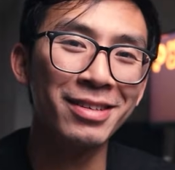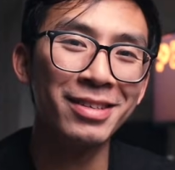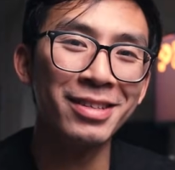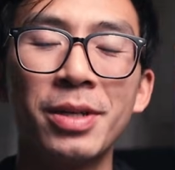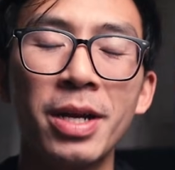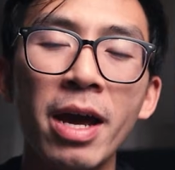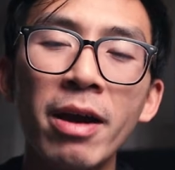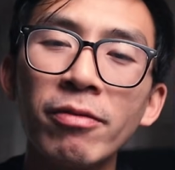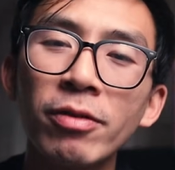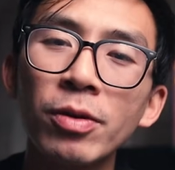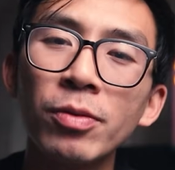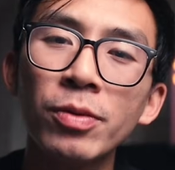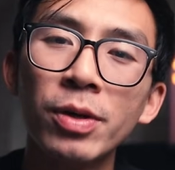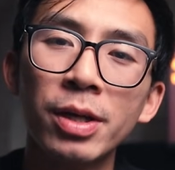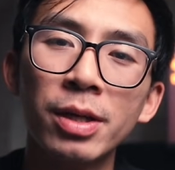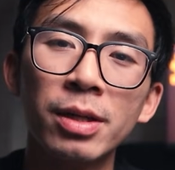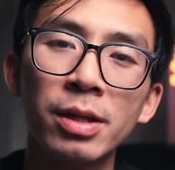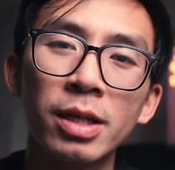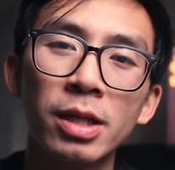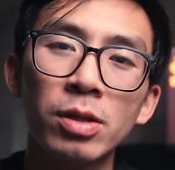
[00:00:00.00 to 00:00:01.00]
But
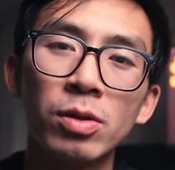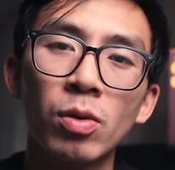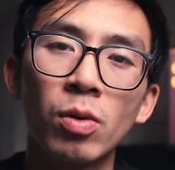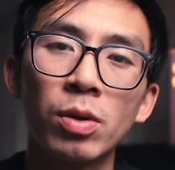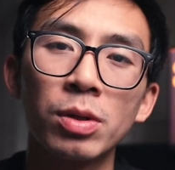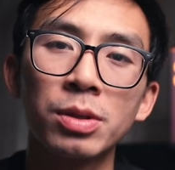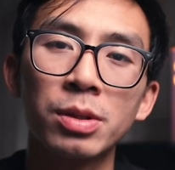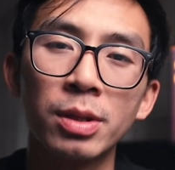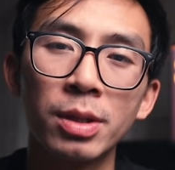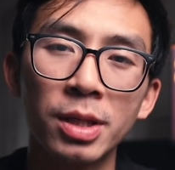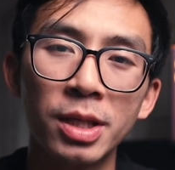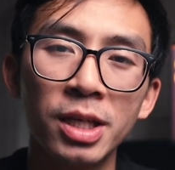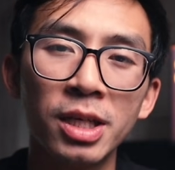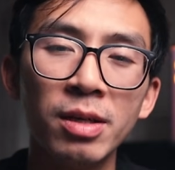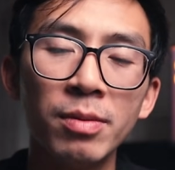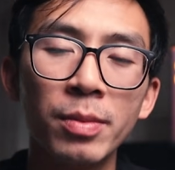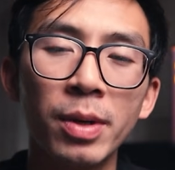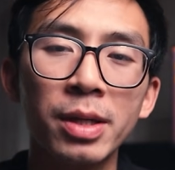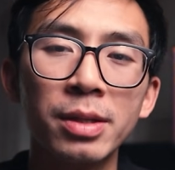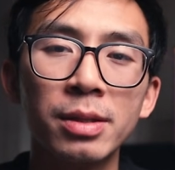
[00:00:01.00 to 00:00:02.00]
everyone ignores the
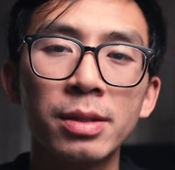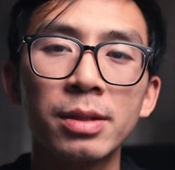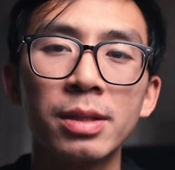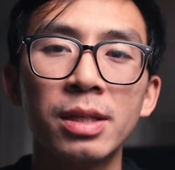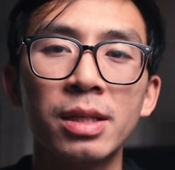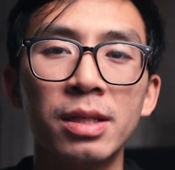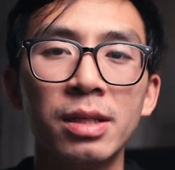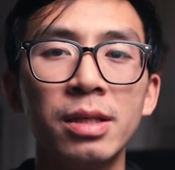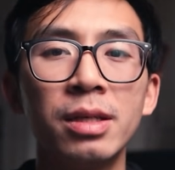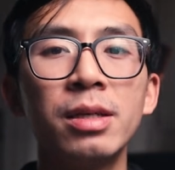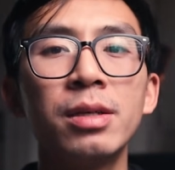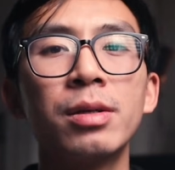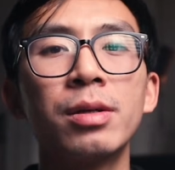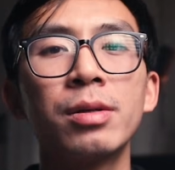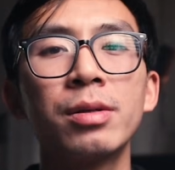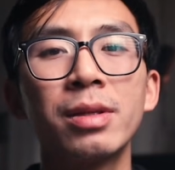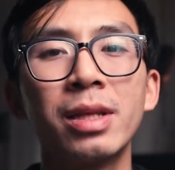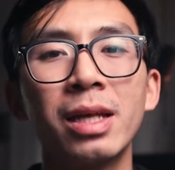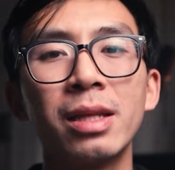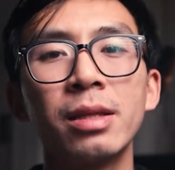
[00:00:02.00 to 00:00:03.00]
key months and
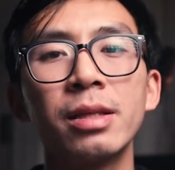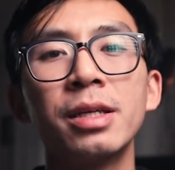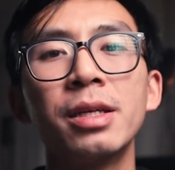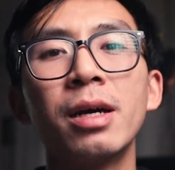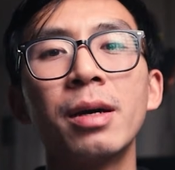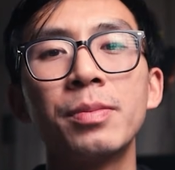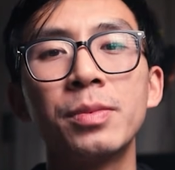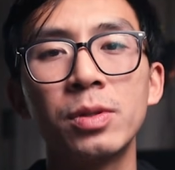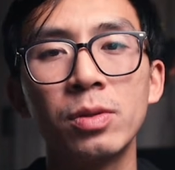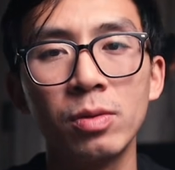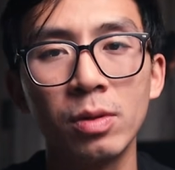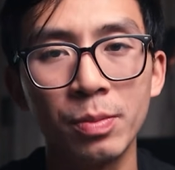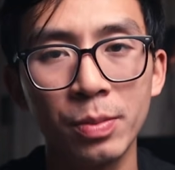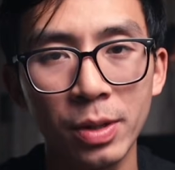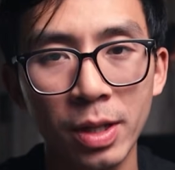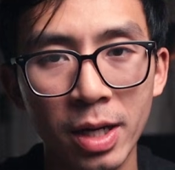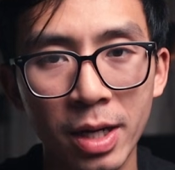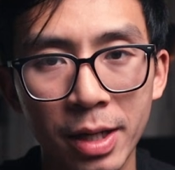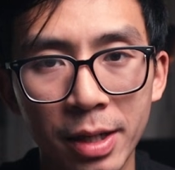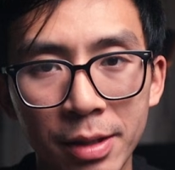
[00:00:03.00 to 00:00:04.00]
year that lead up to
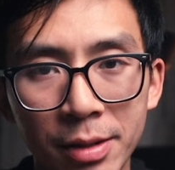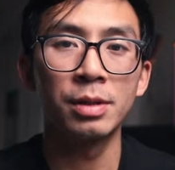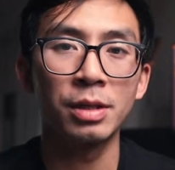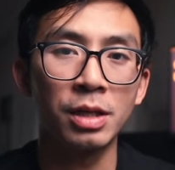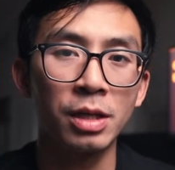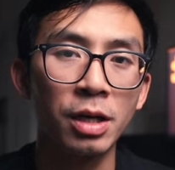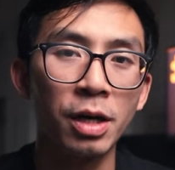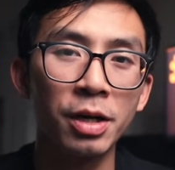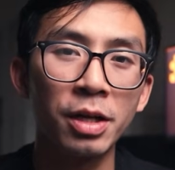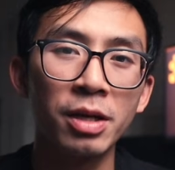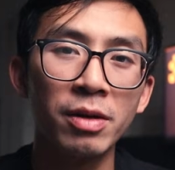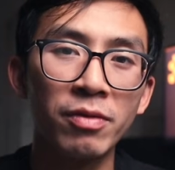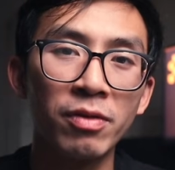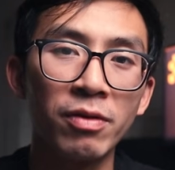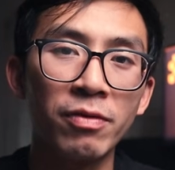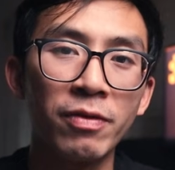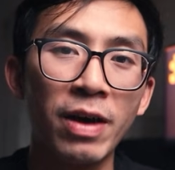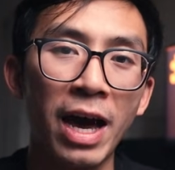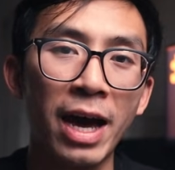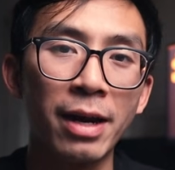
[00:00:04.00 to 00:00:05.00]
applying. The cutting of the
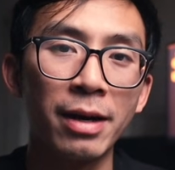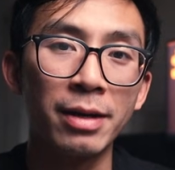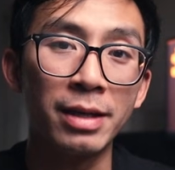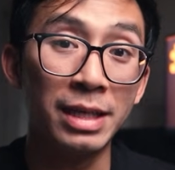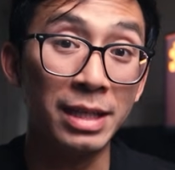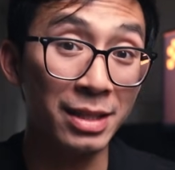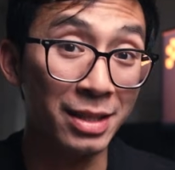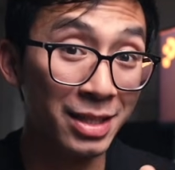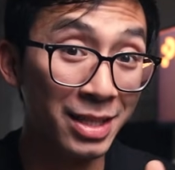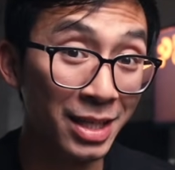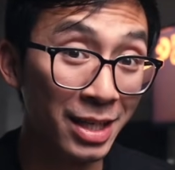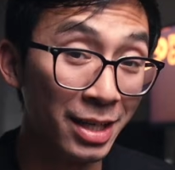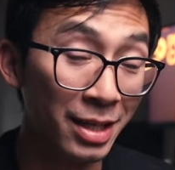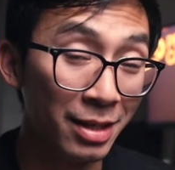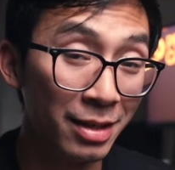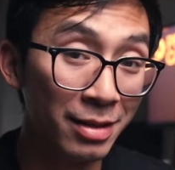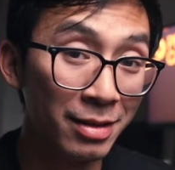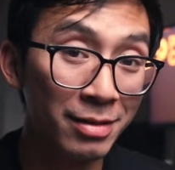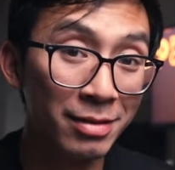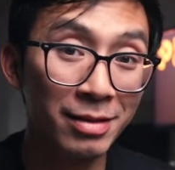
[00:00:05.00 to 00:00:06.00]
fat in
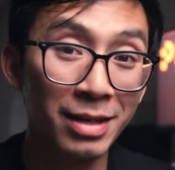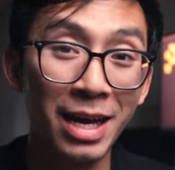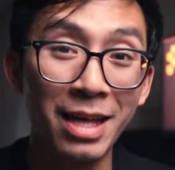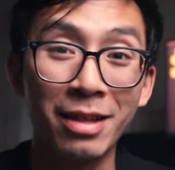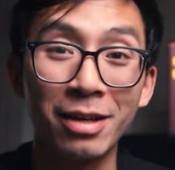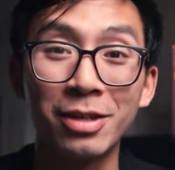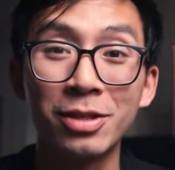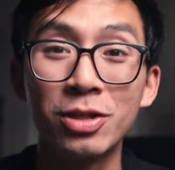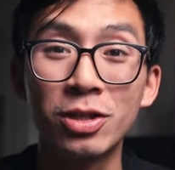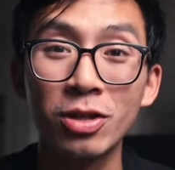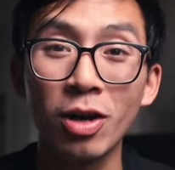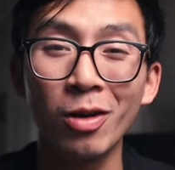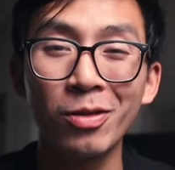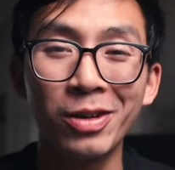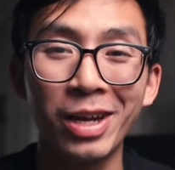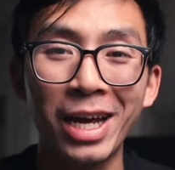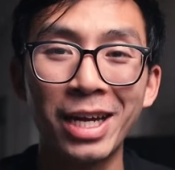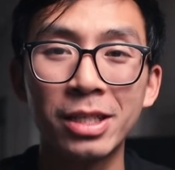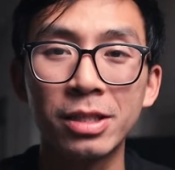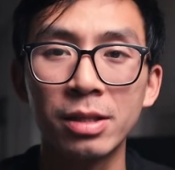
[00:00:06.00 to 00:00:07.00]
T and the
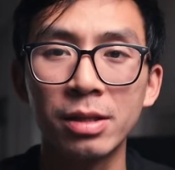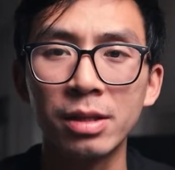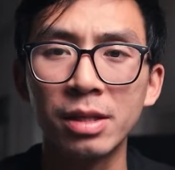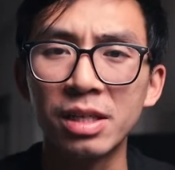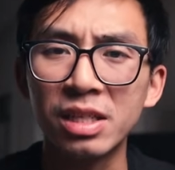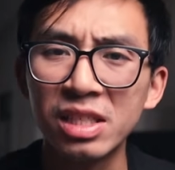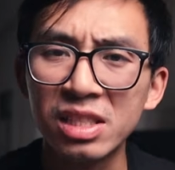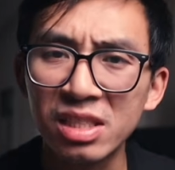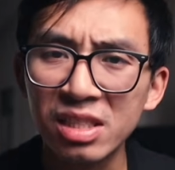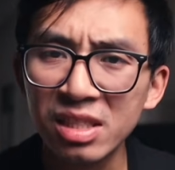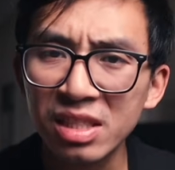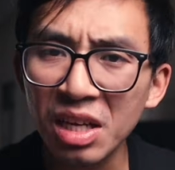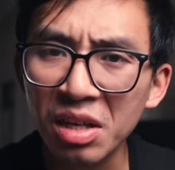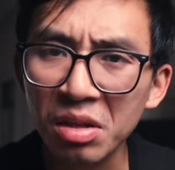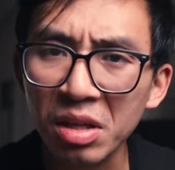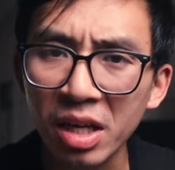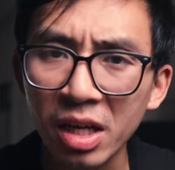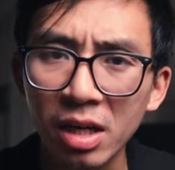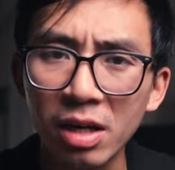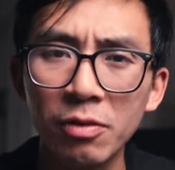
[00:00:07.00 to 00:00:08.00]
consolidation, the
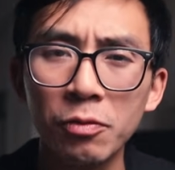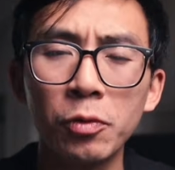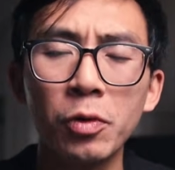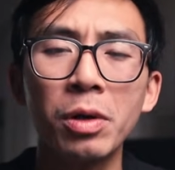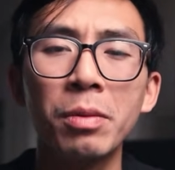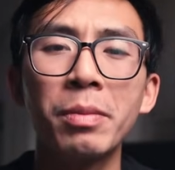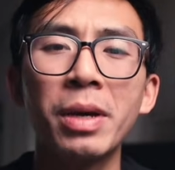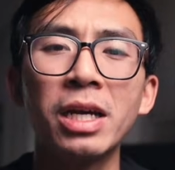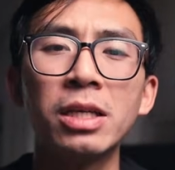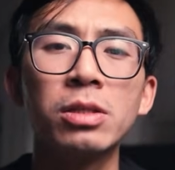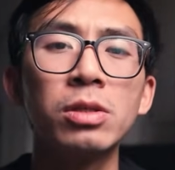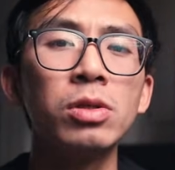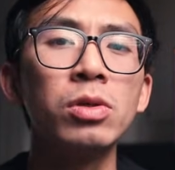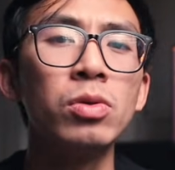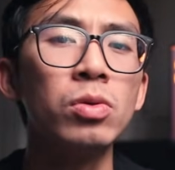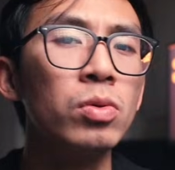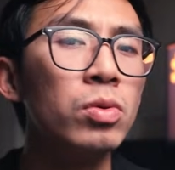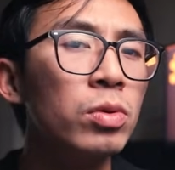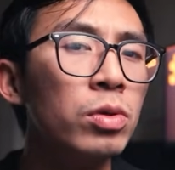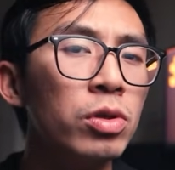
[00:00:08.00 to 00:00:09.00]
distilling of what makes
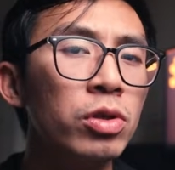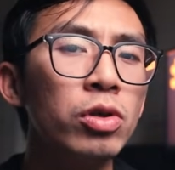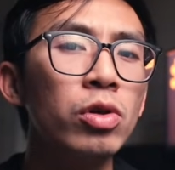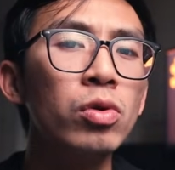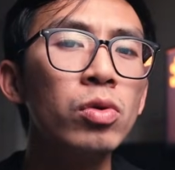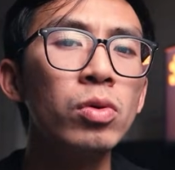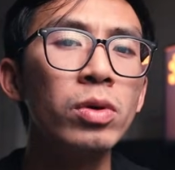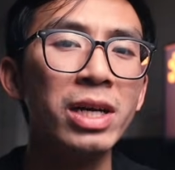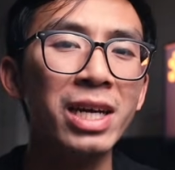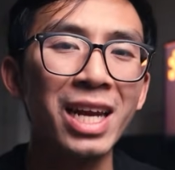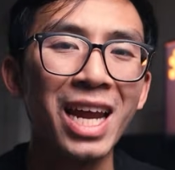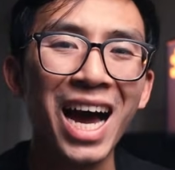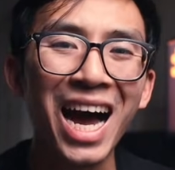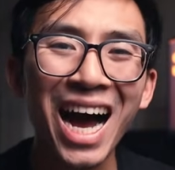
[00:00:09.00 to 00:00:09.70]
you you and